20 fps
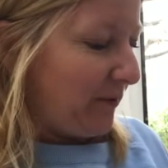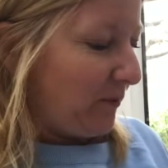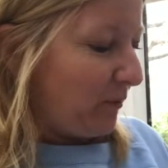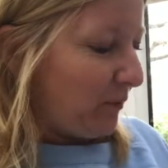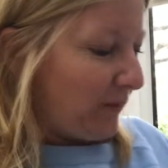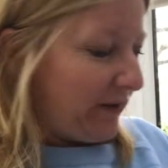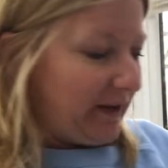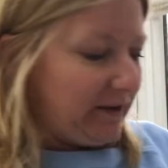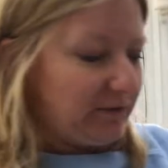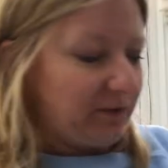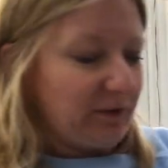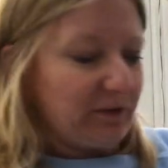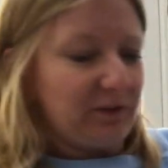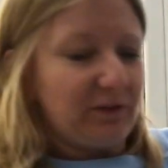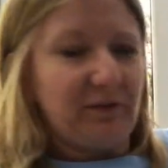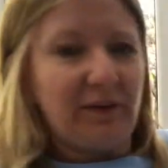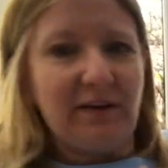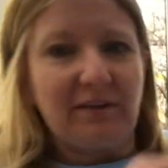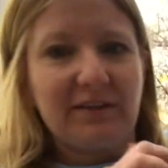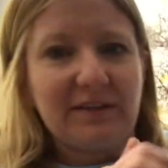We've got the
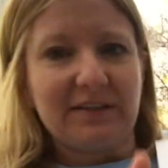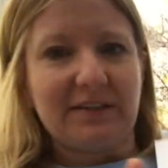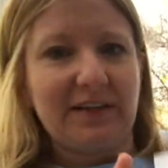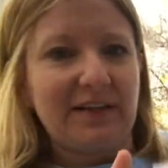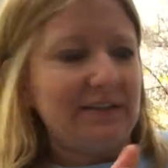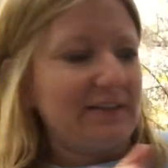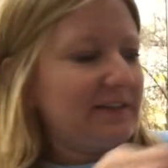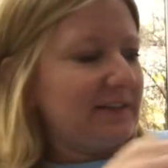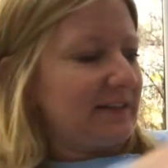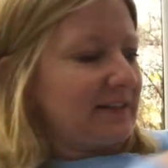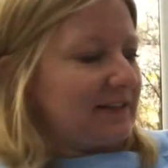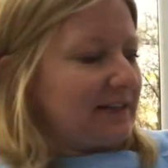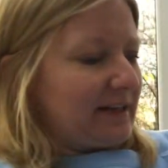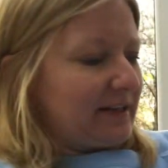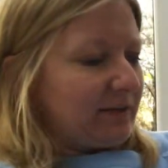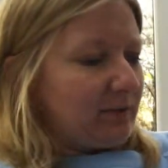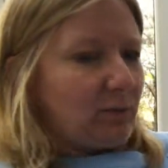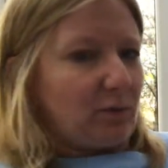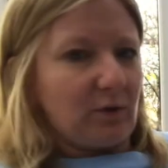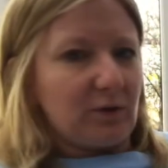various lenses. Now
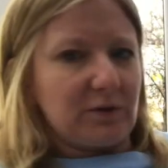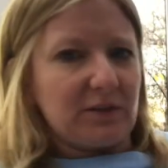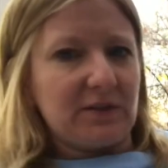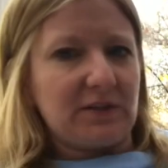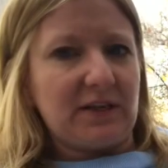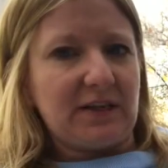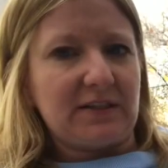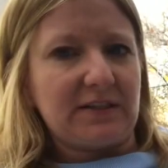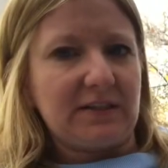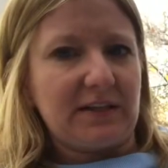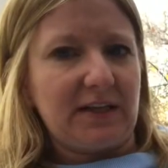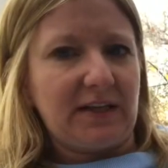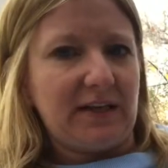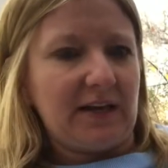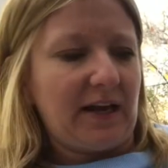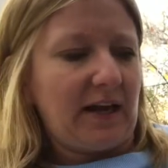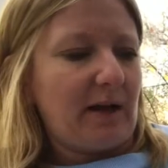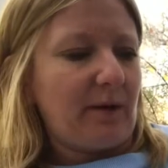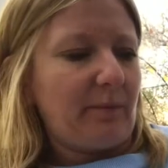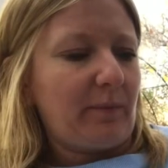there was this in
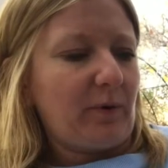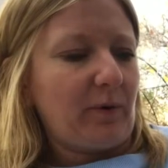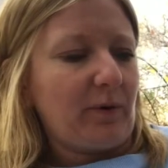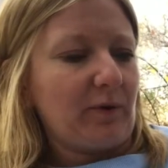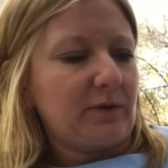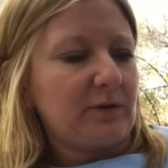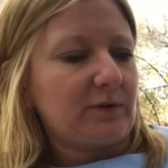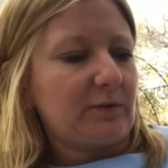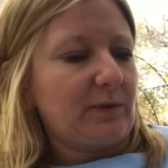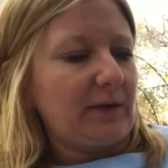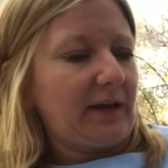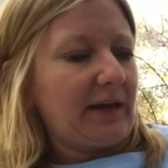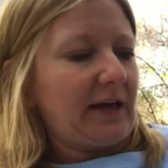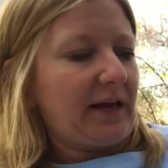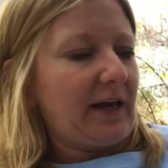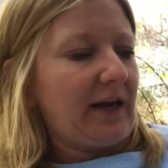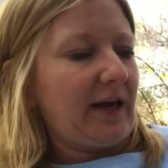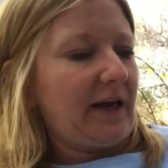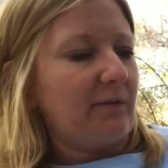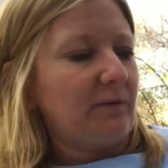our box when it
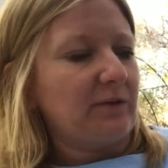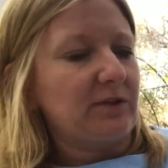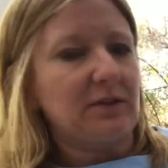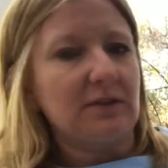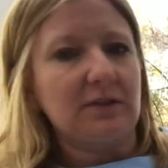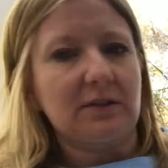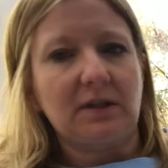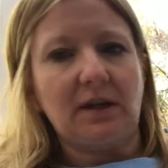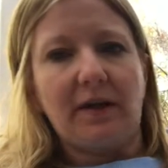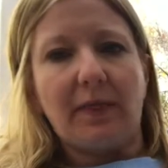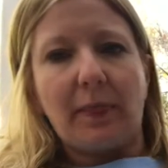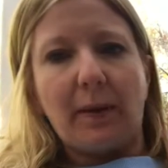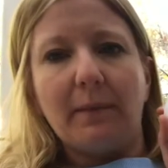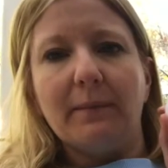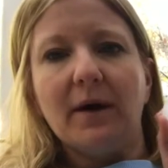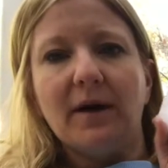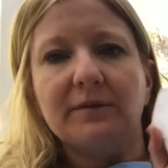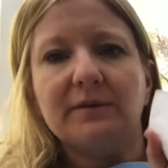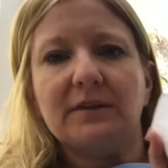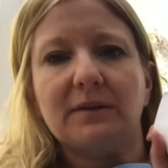came, which is like the
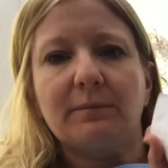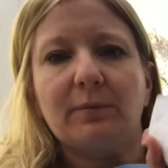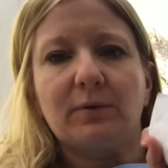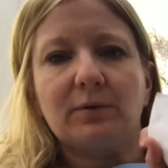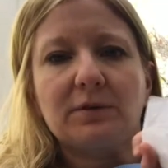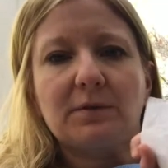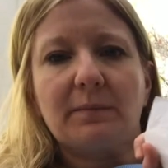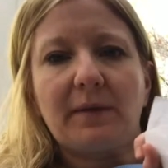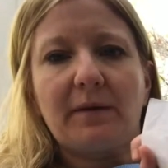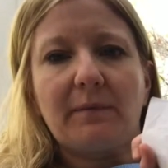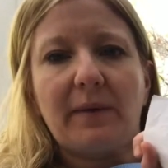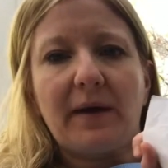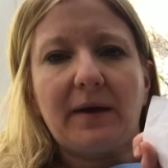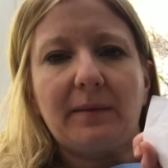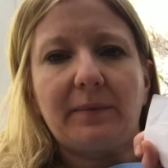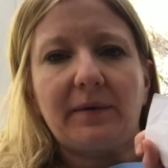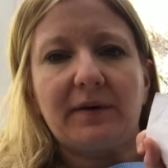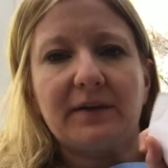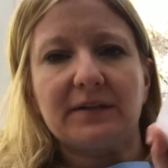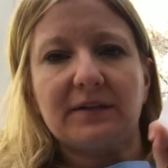most important bit of
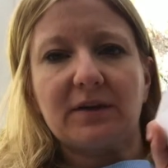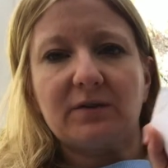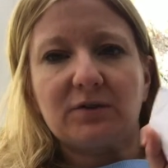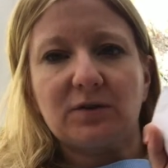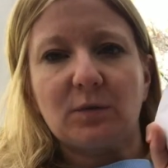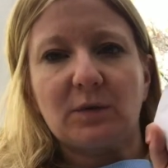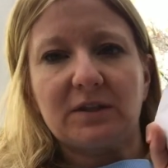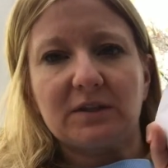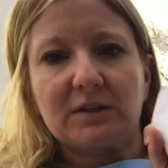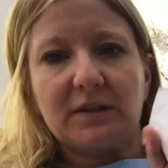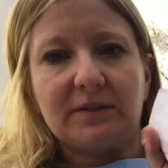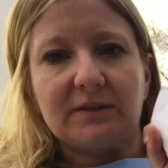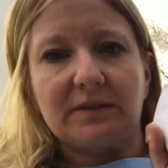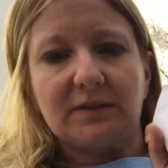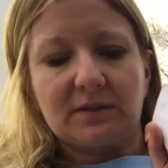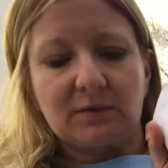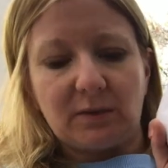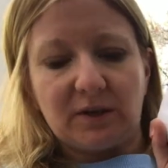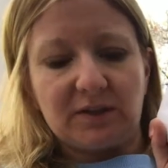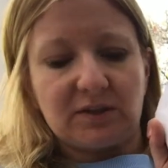paper. It tells you which
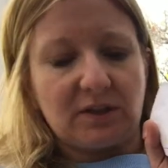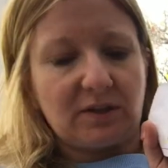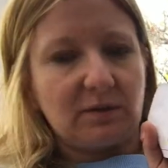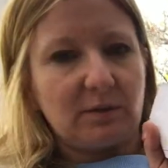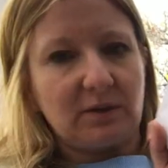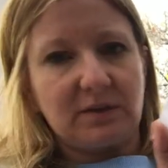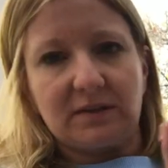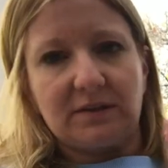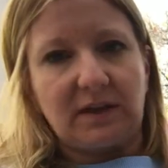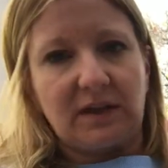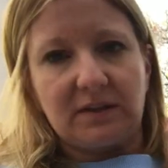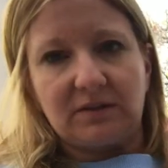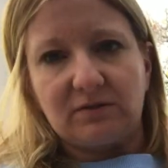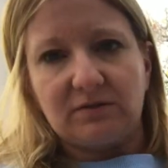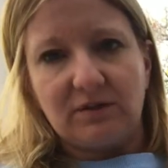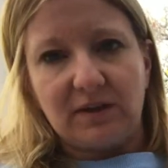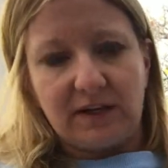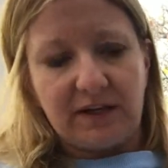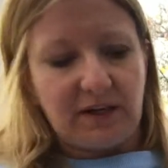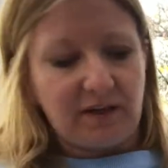lenses are which, otherwise it gets
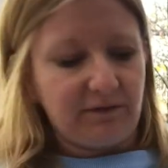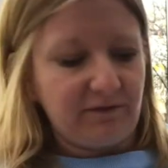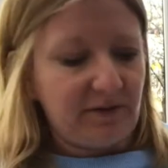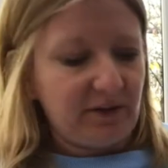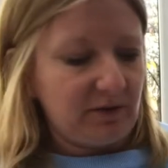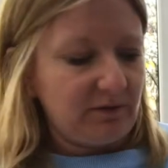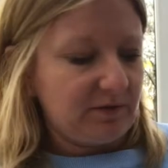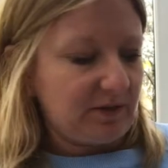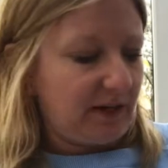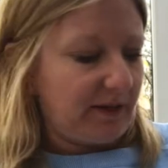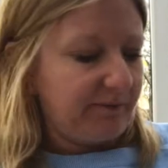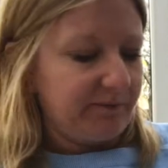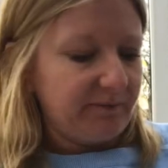really confusing.